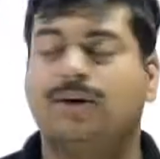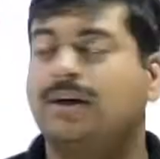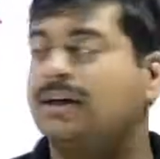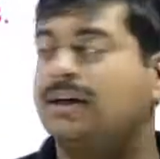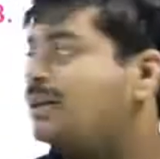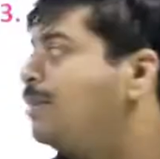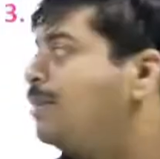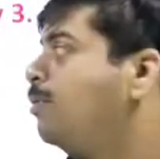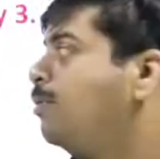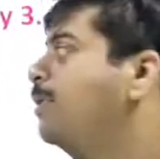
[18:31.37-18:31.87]

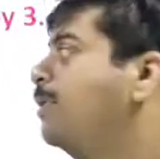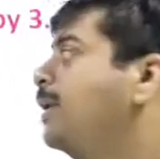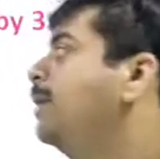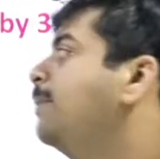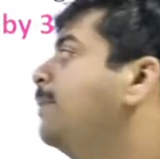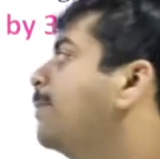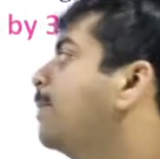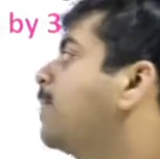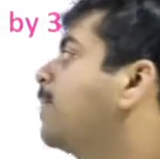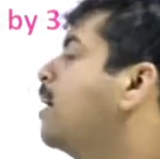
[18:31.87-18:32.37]
understand properly.
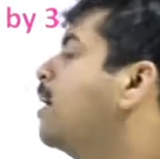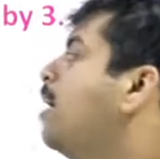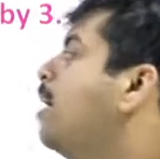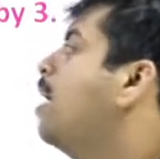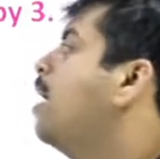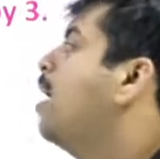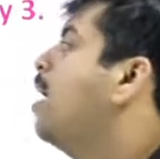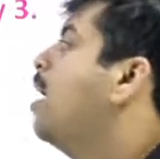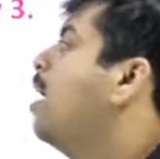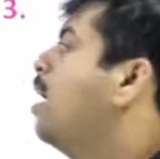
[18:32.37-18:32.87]

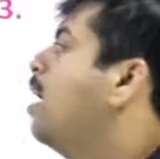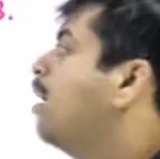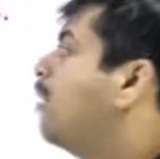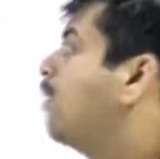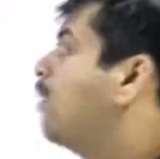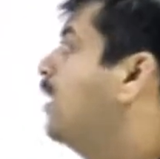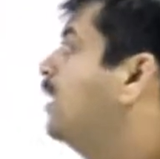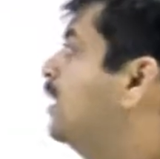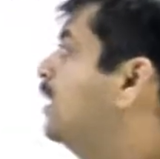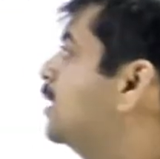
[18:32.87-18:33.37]

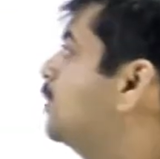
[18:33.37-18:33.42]
Write the